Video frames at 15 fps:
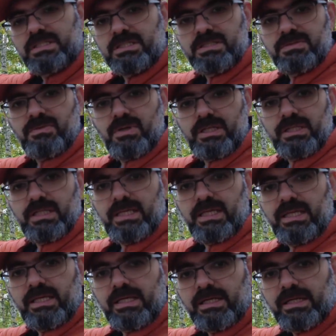this one
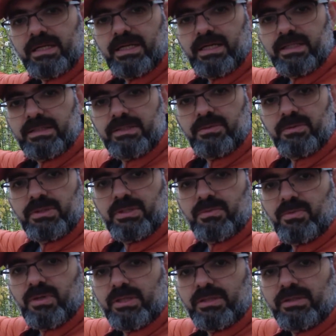here and the other
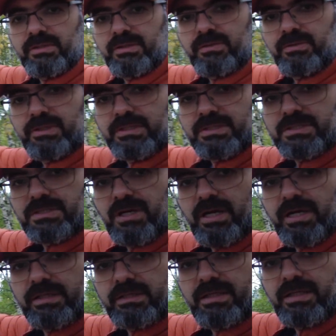one on the other
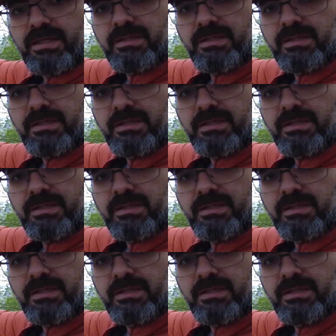side,